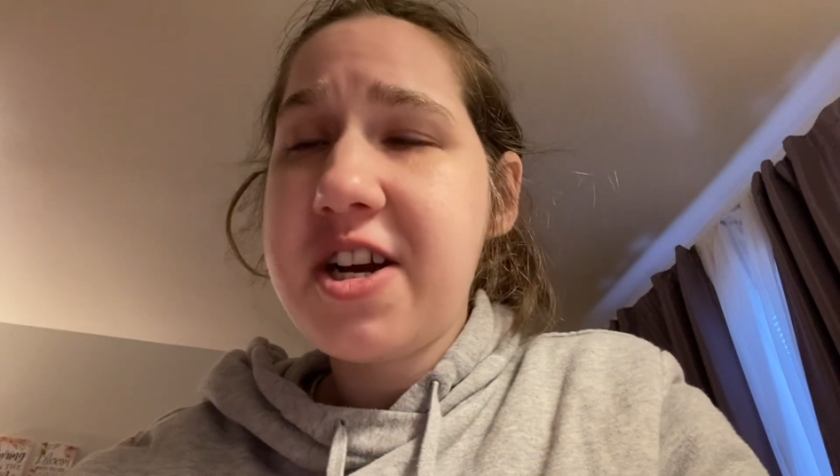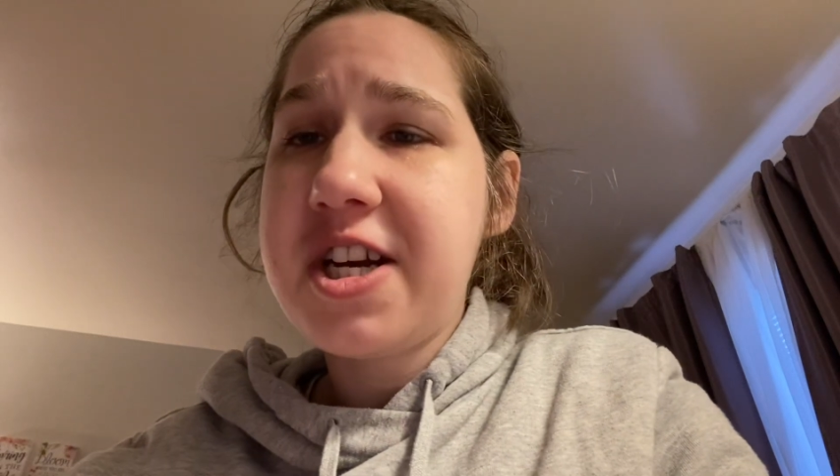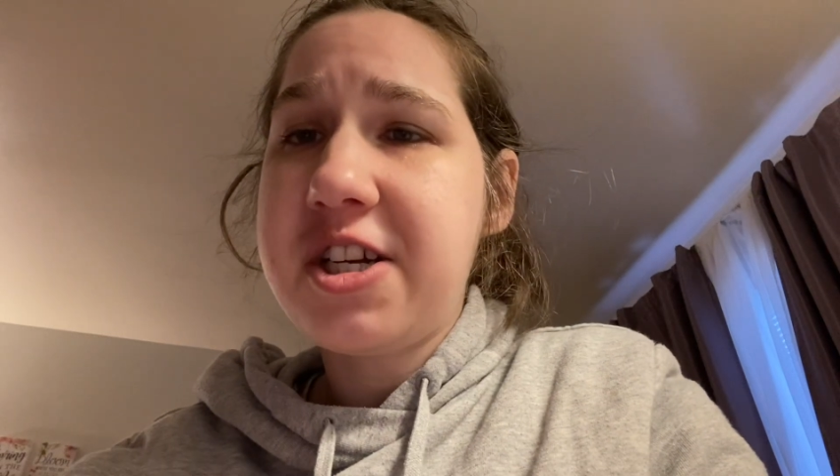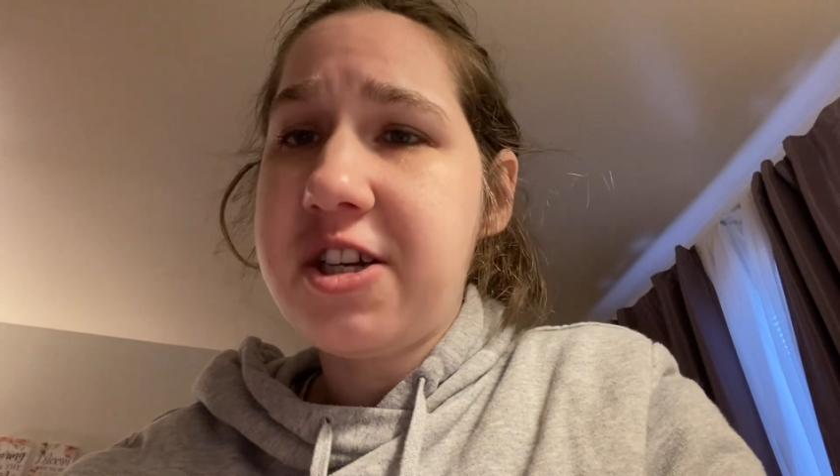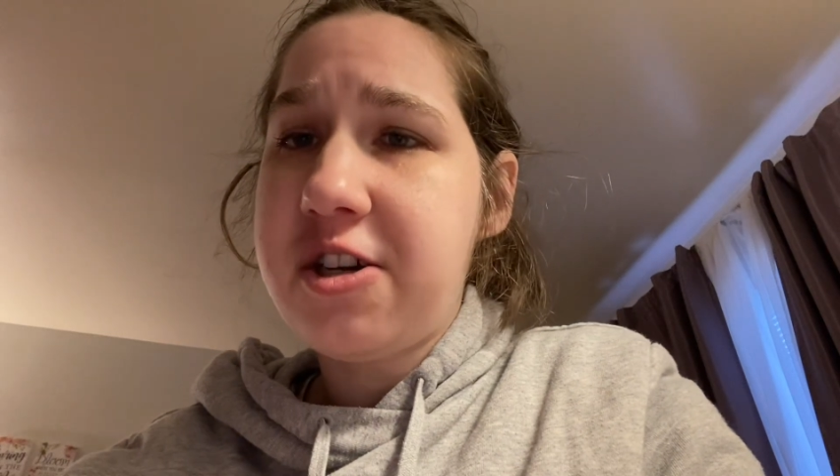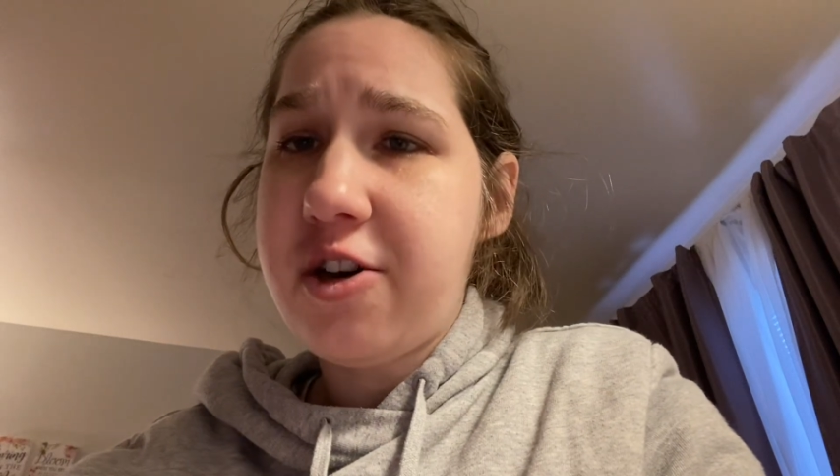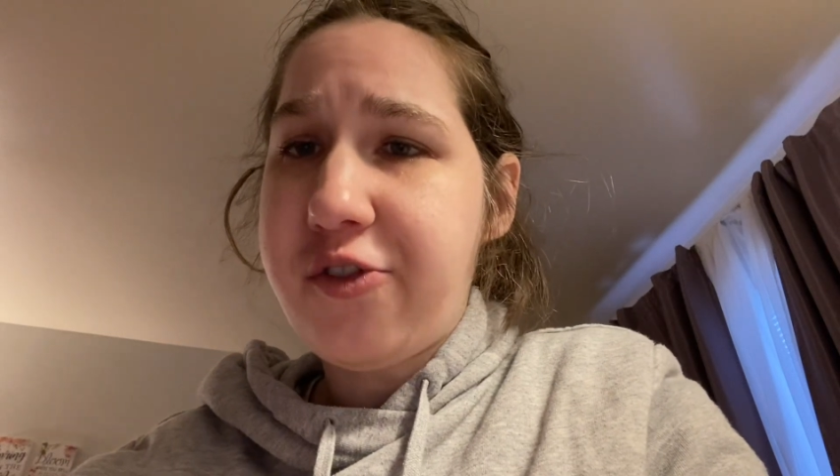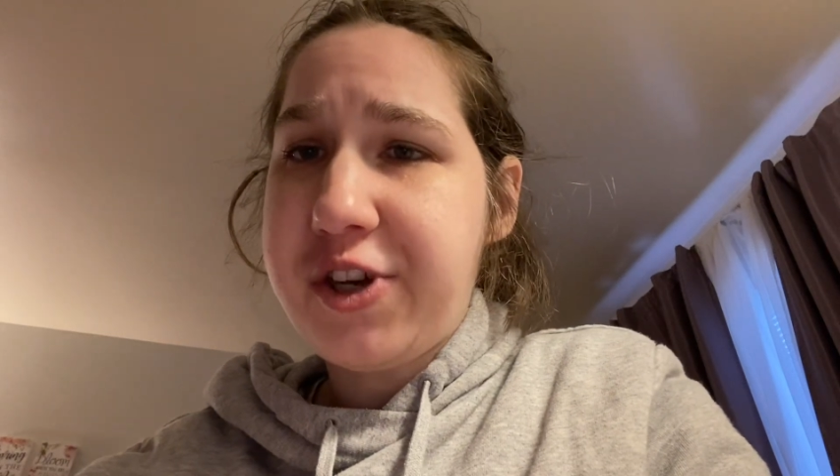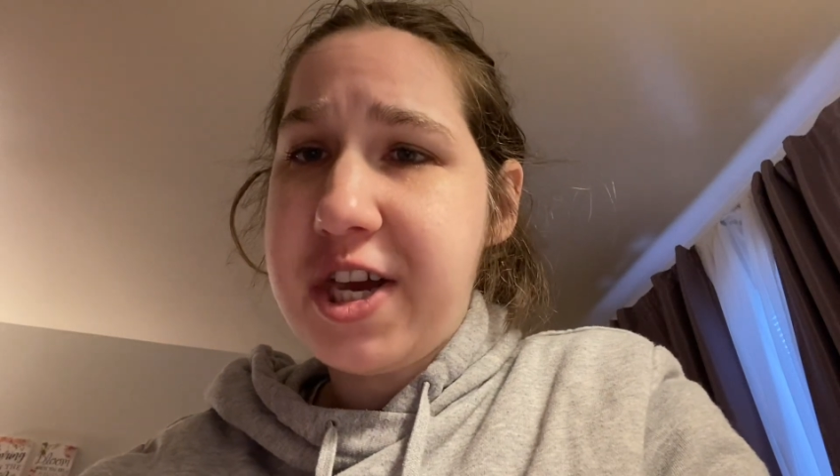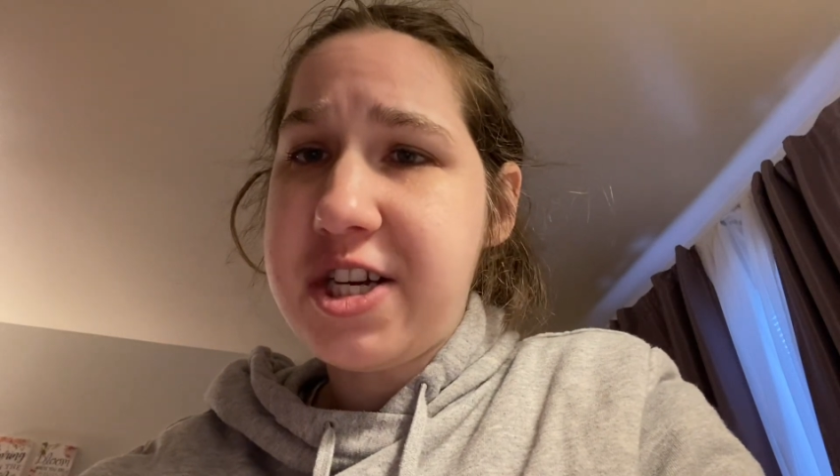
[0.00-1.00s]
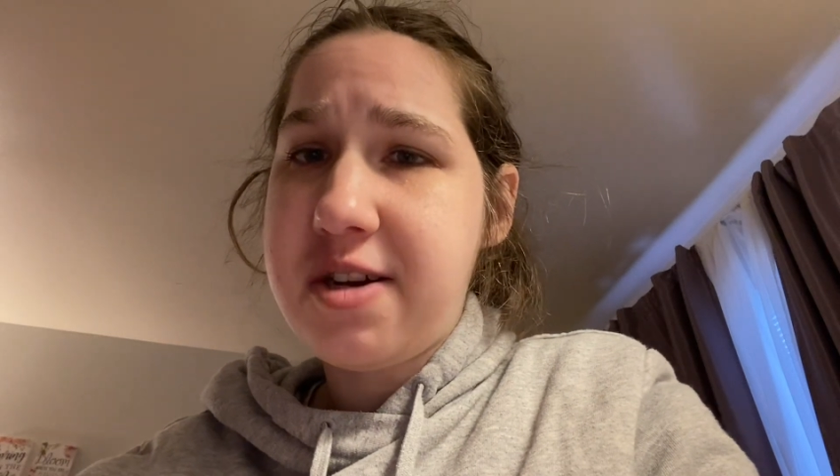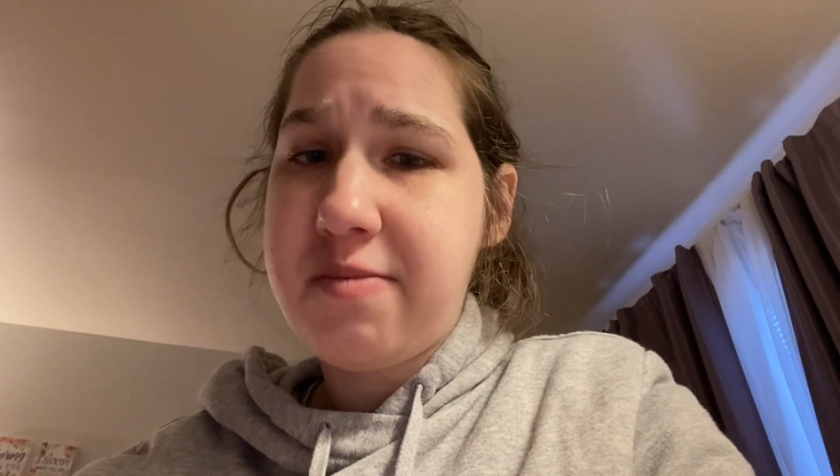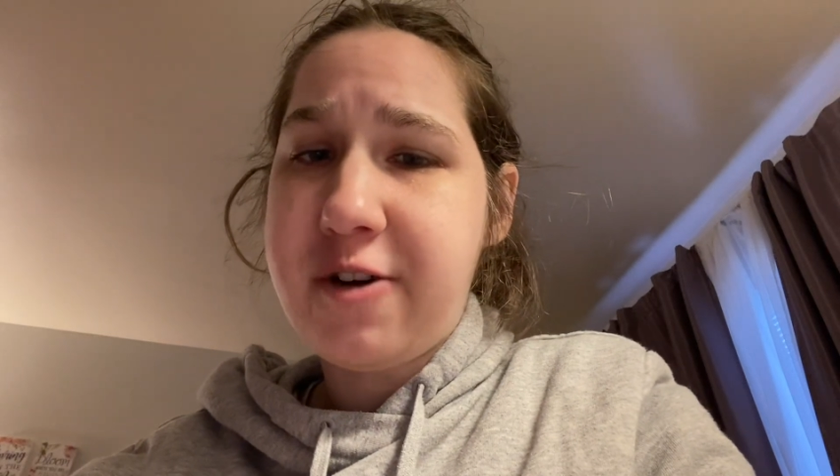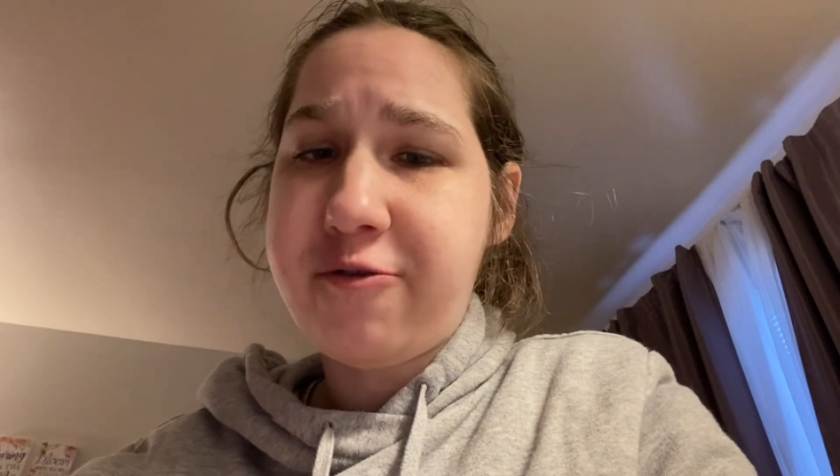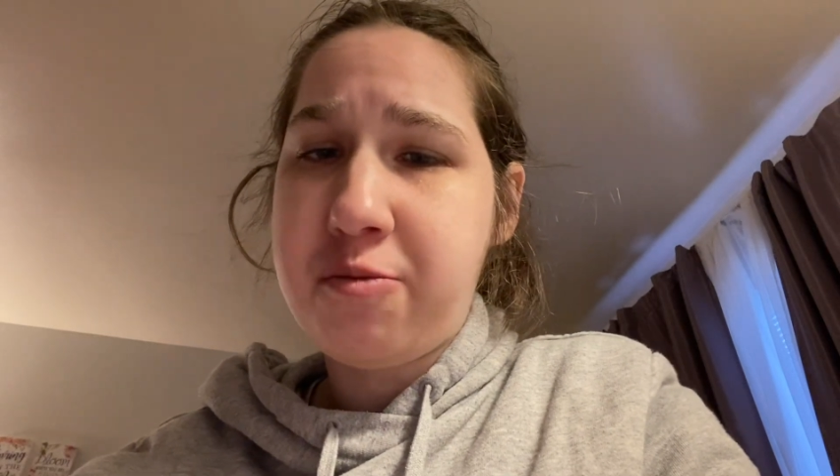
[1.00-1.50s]
hit the notification
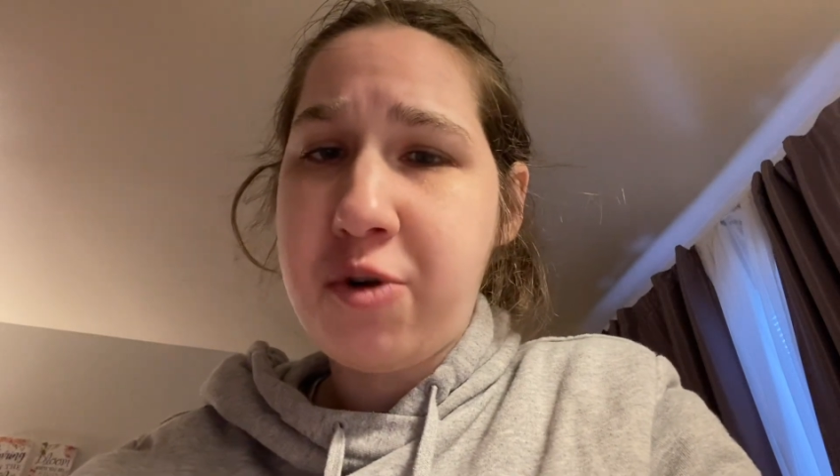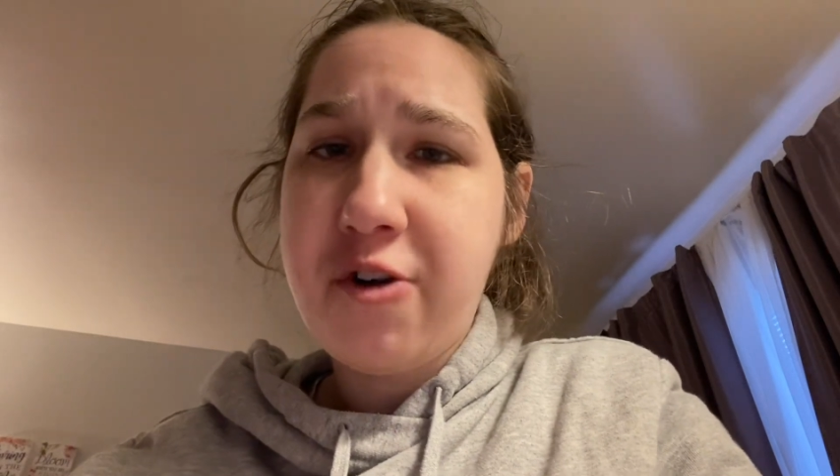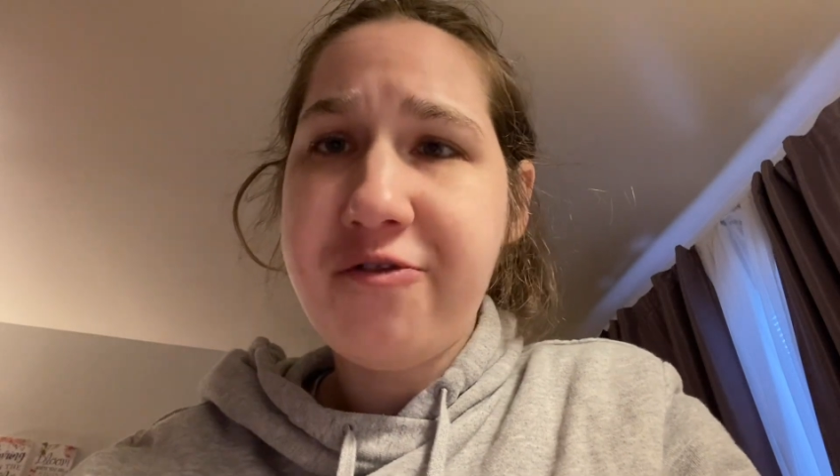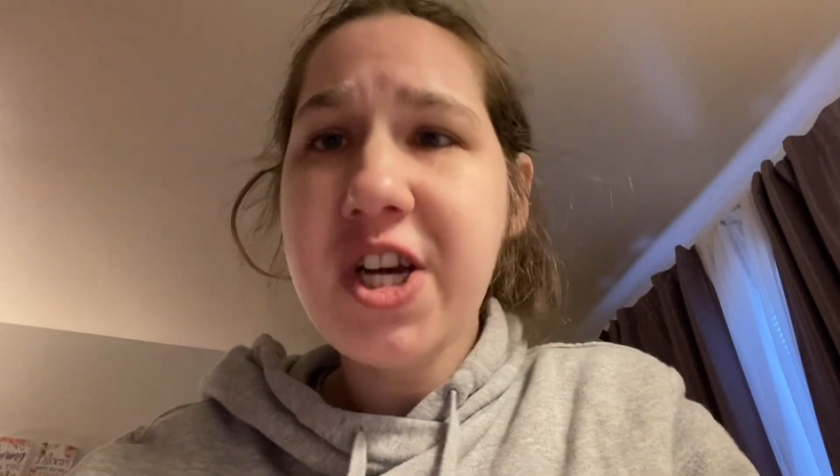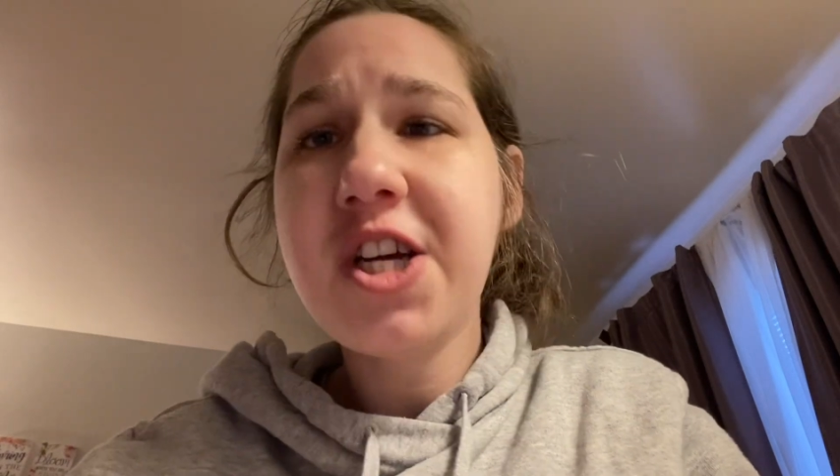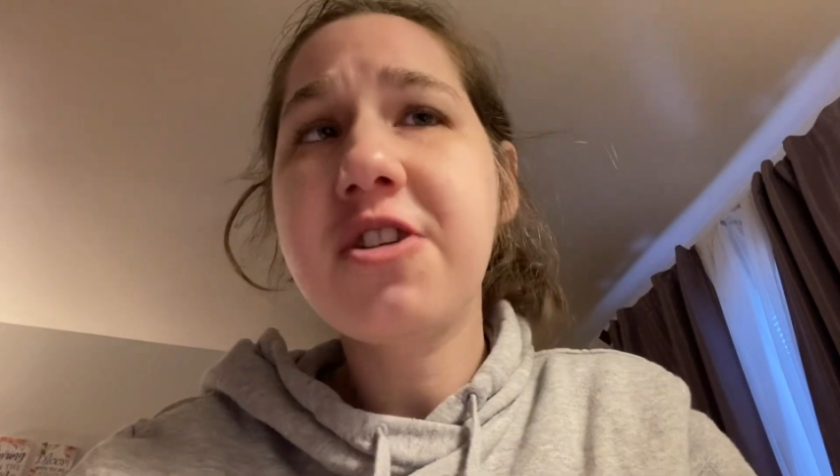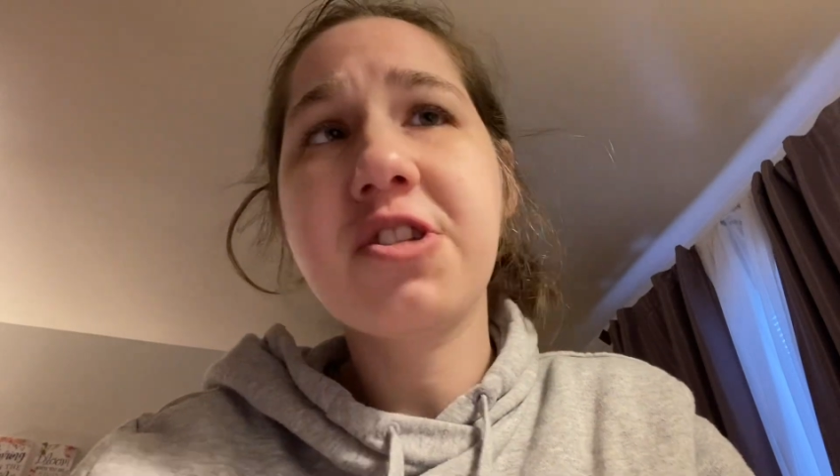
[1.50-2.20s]
bell for more videos,